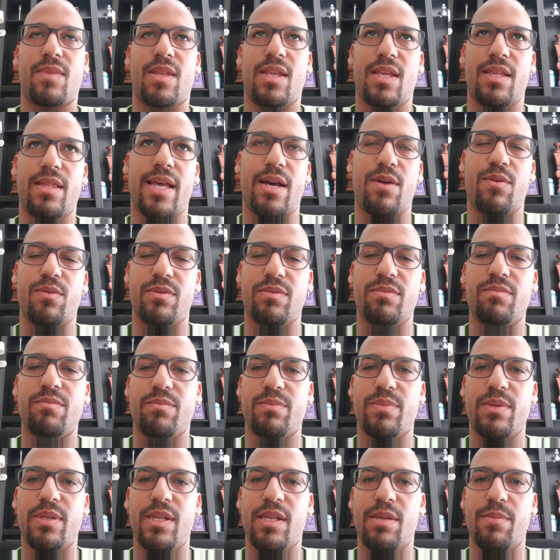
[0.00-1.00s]
That would
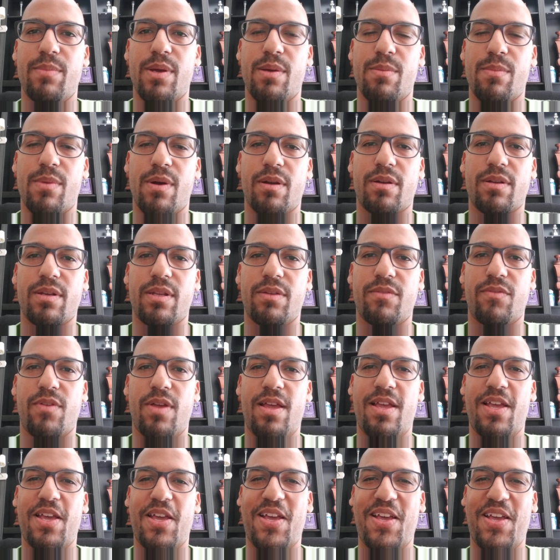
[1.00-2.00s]
be email marketing.
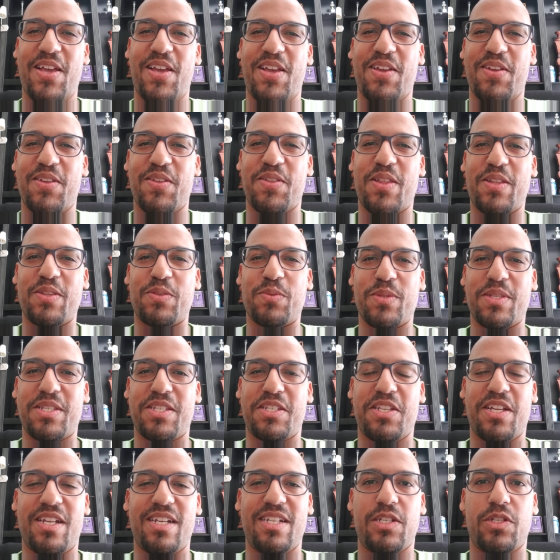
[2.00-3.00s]
That's what
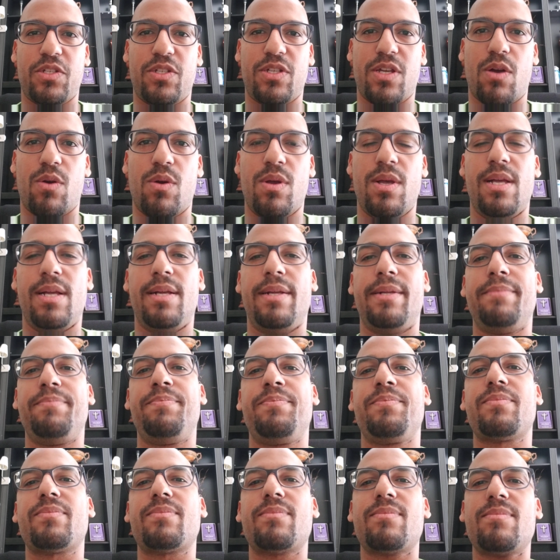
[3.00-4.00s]
studies show.
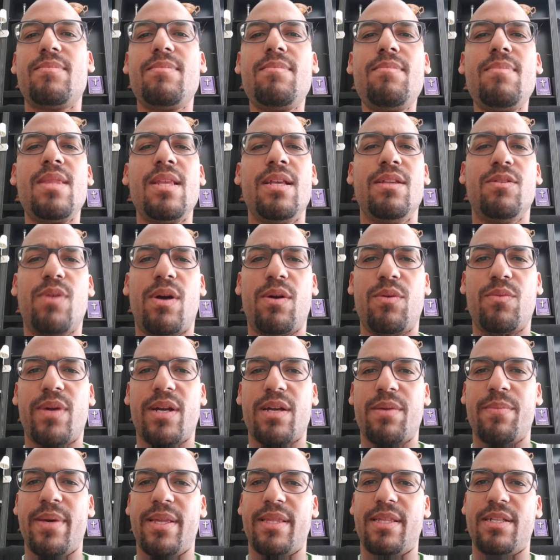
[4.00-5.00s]
So I would
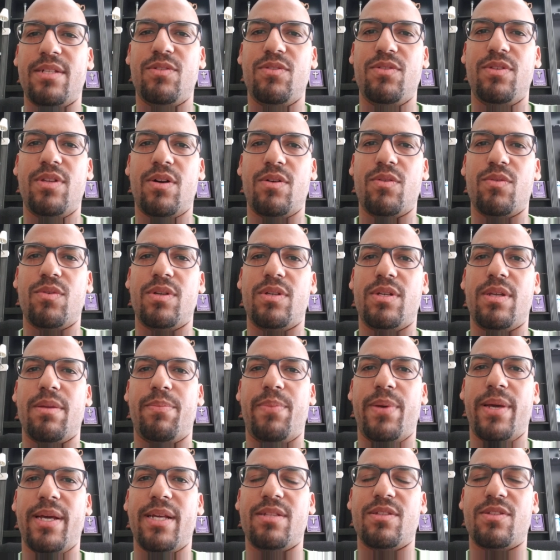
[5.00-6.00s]
recommend that you don't
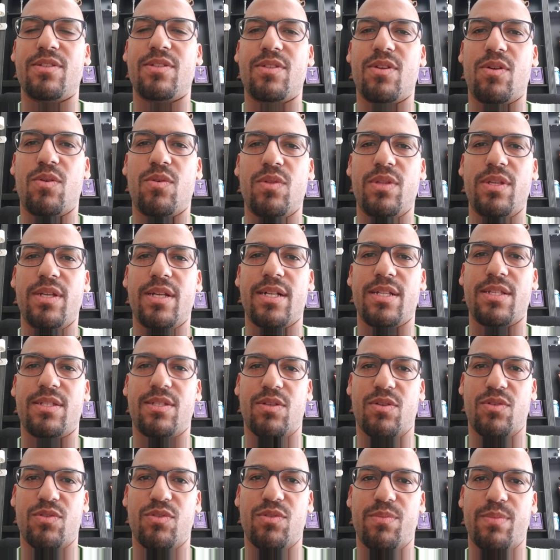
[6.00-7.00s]
depend solely on
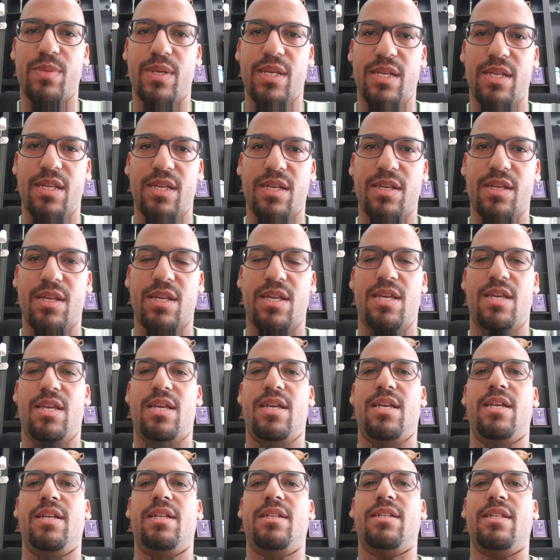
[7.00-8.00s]
social media
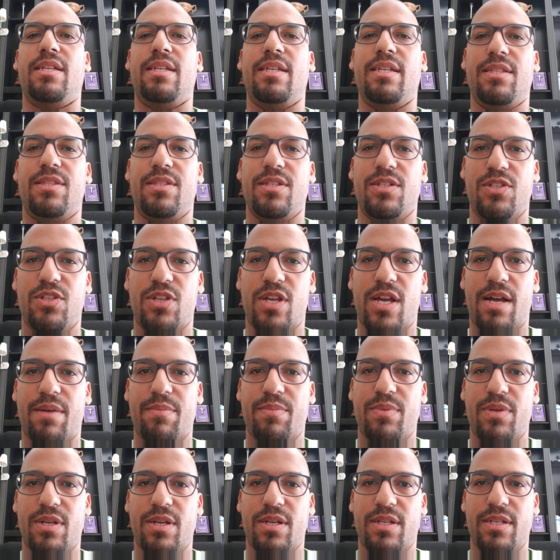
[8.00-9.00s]
to get the
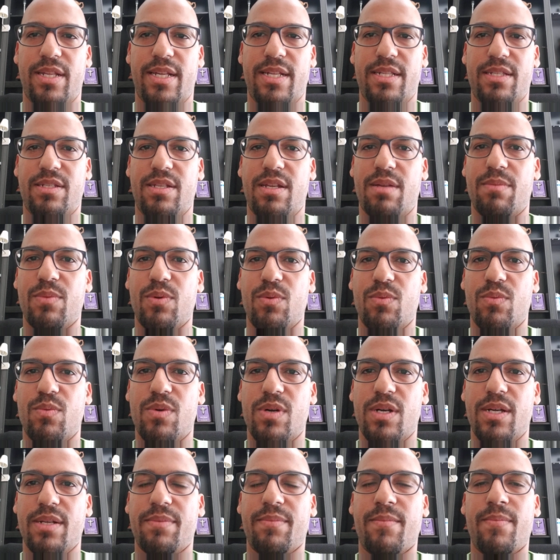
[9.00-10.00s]
job done. That's number
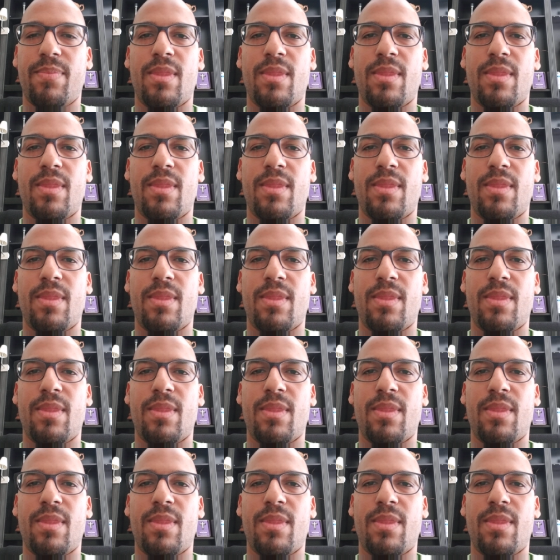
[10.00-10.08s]
one.